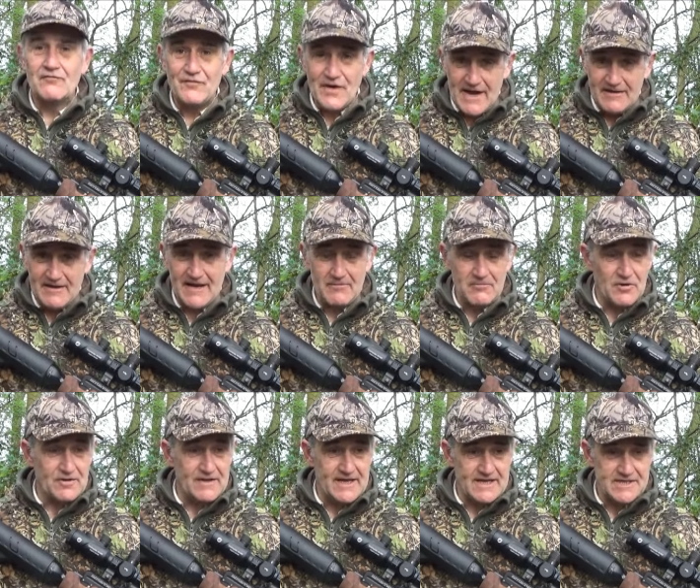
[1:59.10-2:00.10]
Found out
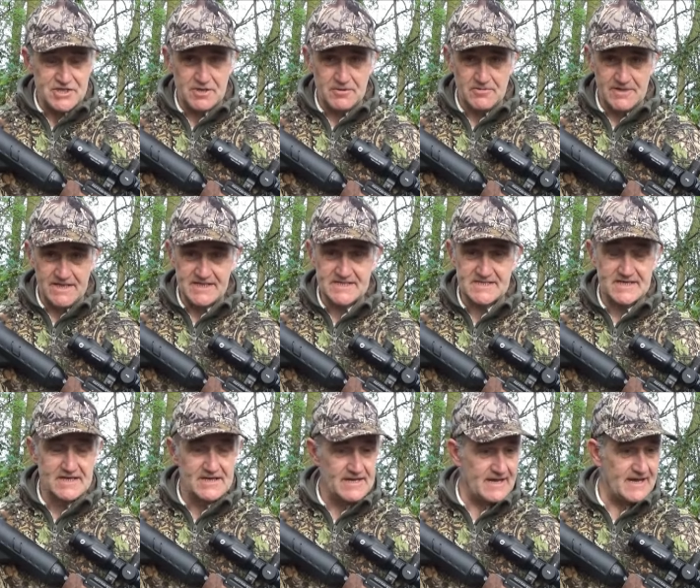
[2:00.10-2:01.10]
what the issue
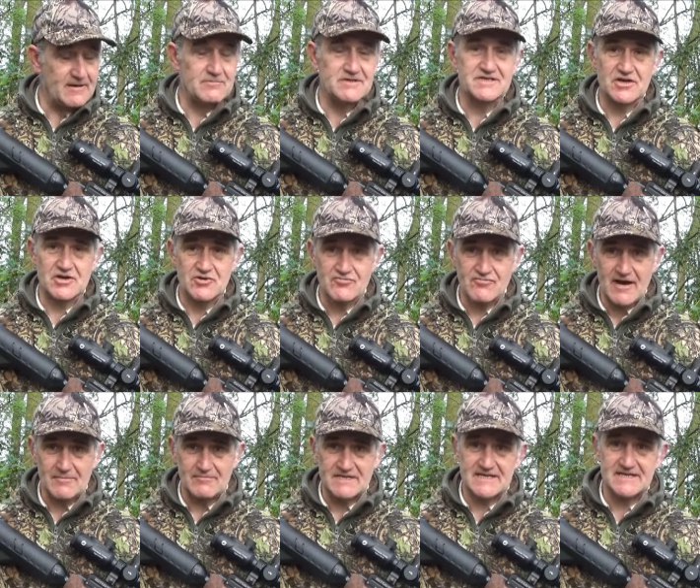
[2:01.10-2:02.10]
is. It was a
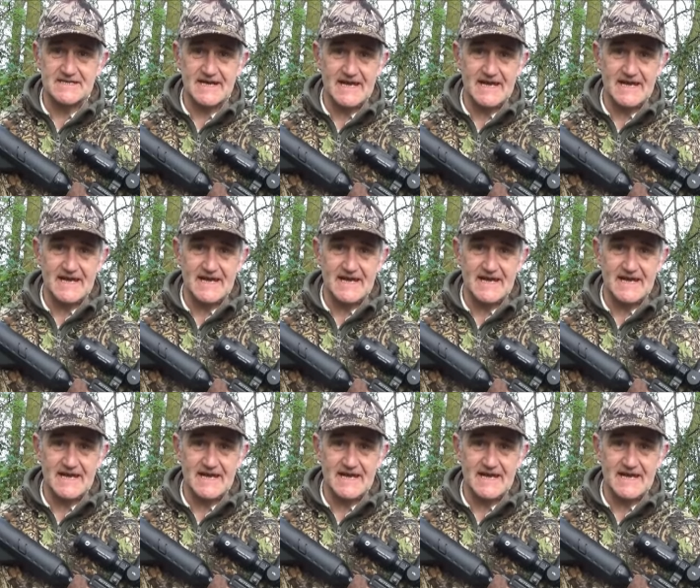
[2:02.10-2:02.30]
corrupted